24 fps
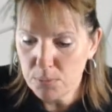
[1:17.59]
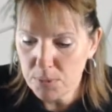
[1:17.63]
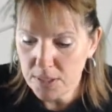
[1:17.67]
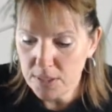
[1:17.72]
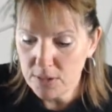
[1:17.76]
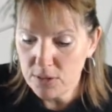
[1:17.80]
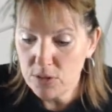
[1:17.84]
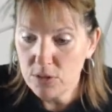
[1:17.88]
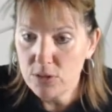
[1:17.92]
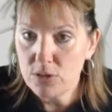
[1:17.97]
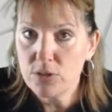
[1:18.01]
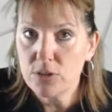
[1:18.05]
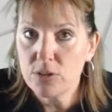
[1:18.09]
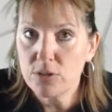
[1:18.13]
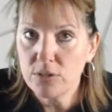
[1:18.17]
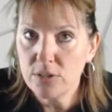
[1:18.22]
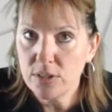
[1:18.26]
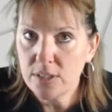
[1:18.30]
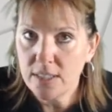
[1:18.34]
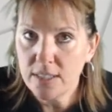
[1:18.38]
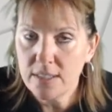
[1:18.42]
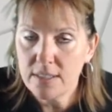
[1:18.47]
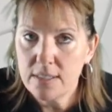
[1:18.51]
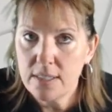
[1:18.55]
but it's
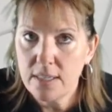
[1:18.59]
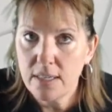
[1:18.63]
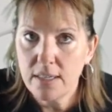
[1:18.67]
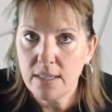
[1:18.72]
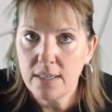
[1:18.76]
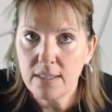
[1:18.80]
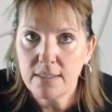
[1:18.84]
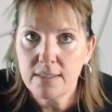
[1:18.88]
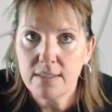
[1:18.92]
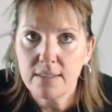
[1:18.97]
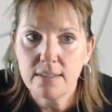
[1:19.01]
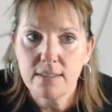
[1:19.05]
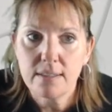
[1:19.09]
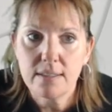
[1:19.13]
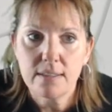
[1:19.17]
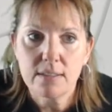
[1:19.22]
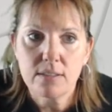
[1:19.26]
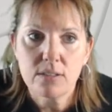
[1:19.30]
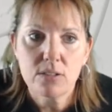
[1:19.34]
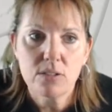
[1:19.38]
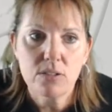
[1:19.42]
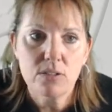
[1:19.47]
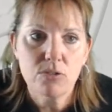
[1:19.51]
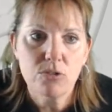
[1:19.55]
certainly taken
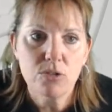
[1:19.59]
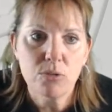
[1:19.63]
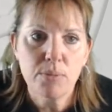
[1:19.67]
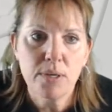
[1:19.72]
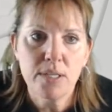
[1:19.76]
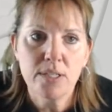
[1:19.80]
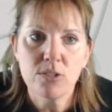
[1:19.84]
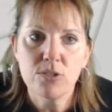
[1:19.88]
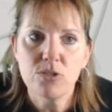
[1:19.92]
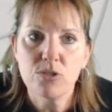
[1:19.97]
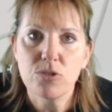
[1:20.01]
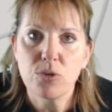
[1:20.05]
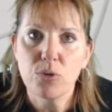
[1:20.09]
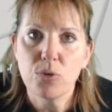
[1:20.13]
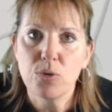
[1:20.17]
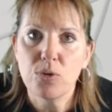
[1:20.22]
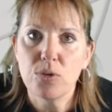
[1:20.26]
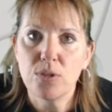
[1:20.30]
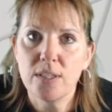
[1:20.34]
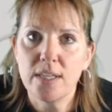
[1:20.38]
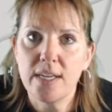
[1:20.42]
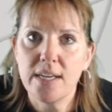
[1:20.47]
its tremendous toll